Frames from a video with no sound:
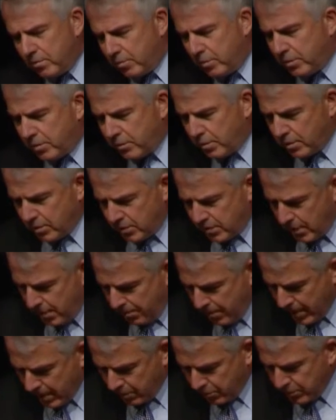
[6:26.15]

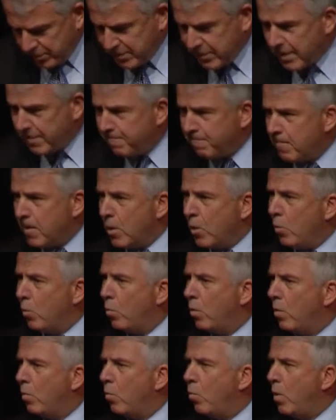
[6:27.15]
stepped back and we said,
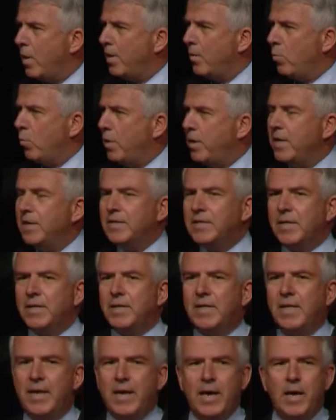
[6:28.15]
what is
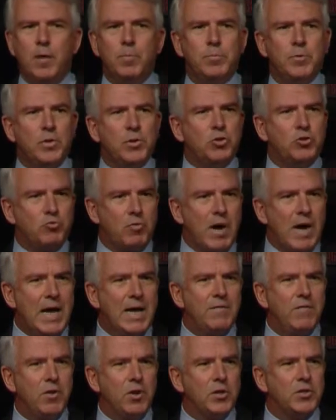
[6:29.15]
it that helped
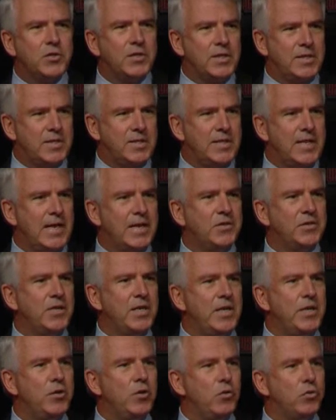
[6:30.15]
drive our success
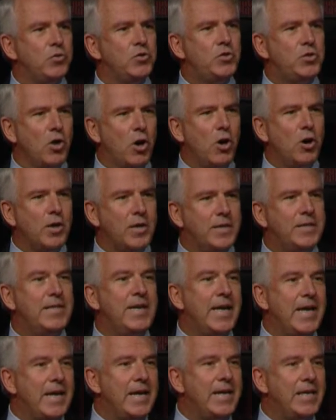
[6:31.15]
in those dark
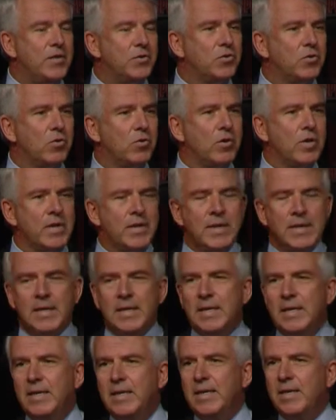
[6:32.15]
days, or
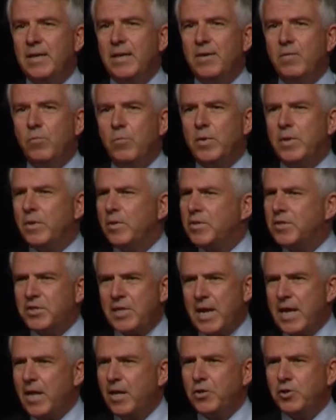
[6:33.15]
in when the
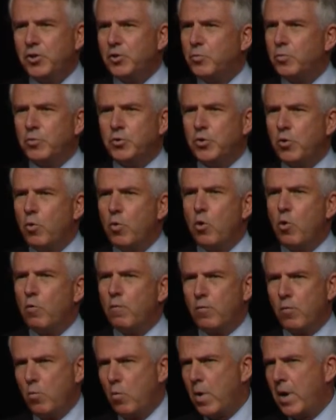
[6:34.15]
challenges were so
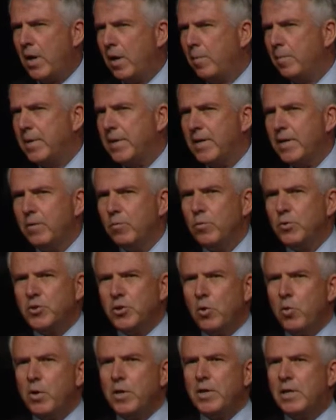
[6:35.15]
overwhelming and it was
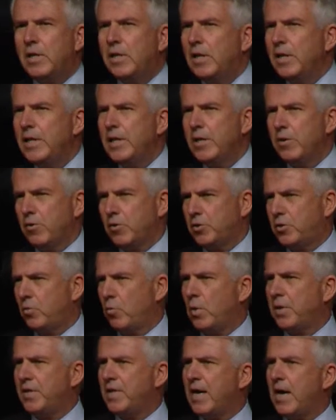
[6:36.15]
so unclear as to
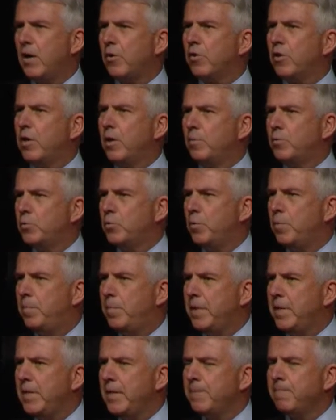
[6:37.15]
what the outcomes would
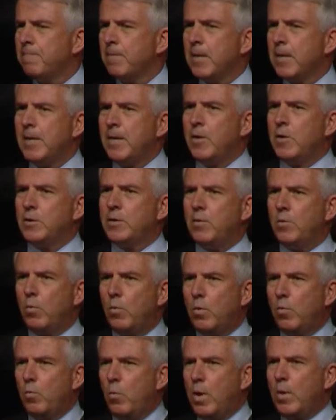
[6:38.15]
be? Said,
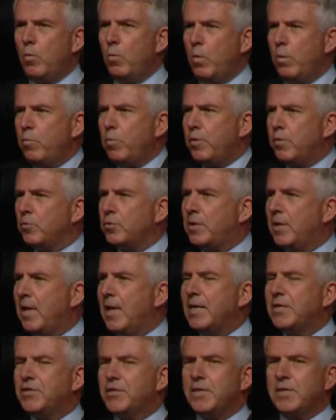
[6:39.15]
what were those
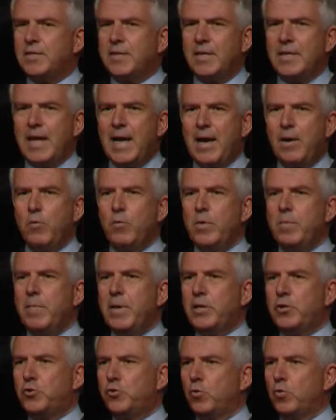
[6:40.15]
lessons, and how do we
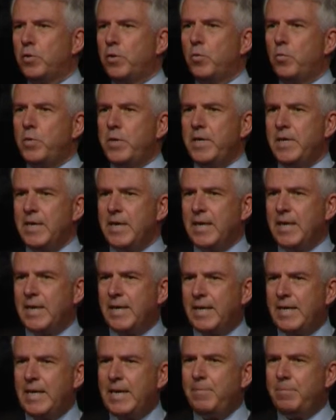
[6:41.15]
make sure that we
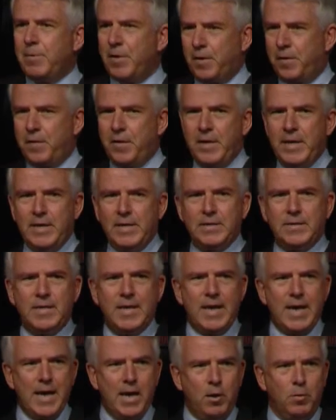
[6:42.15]
keep the things
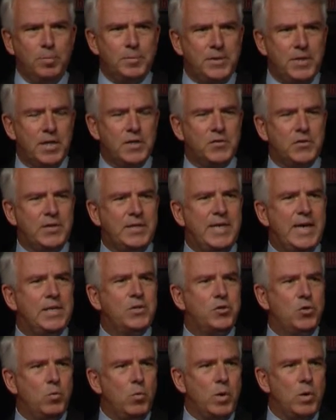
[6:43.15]
that helped us
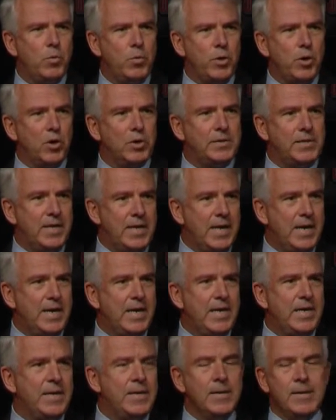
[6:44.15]
get to where we are
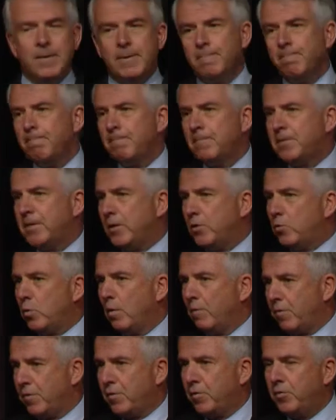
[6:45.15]
today, say
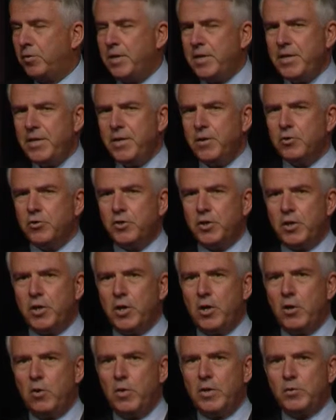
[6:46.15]
12 or 13 years
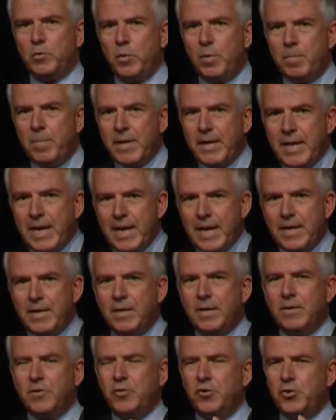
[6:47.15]
ago, as we began
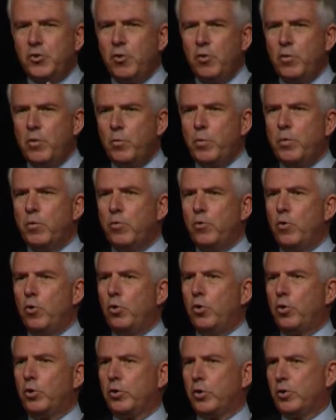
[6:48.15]
to show that we were no
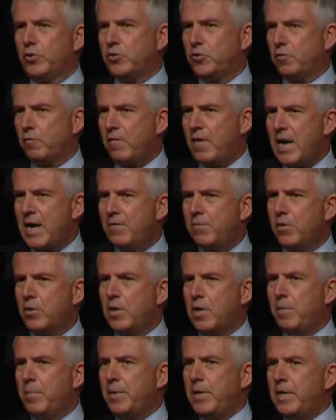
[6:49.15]
longer a survival
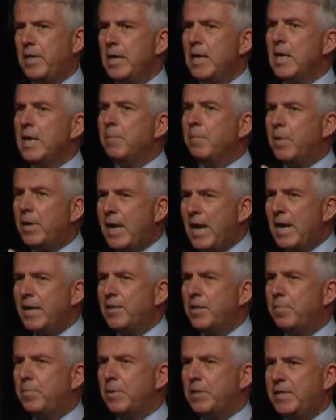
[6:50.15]
company, but had
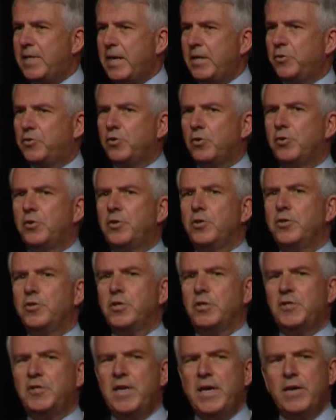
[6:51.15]
the potential to
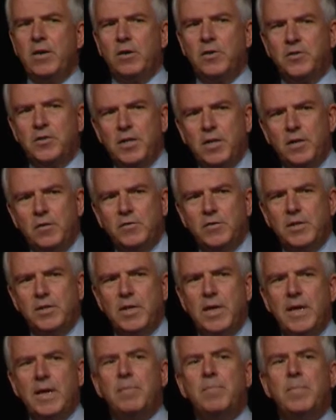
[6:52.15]
sustain ourselves
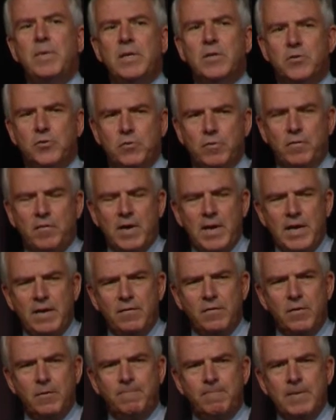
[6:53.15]
and be a
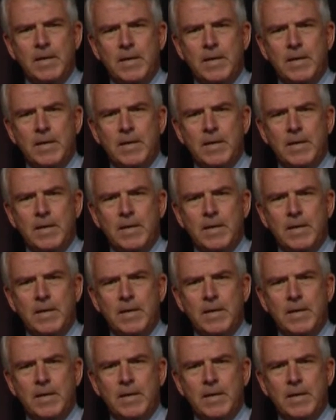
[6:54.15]
survivor.